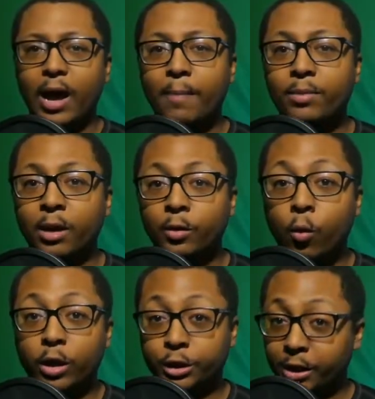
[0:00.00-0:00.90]
I'm done
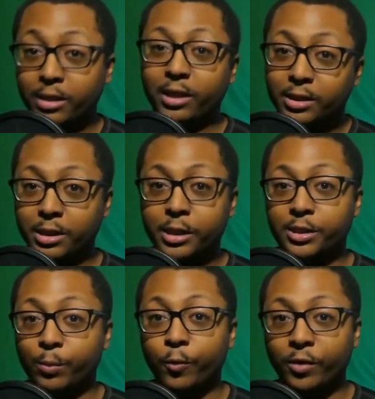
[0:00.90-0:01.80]
questioning things in
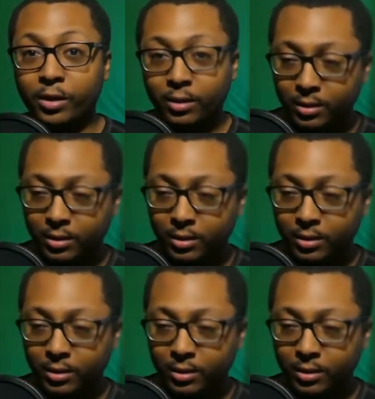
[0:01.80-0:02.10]
this movie.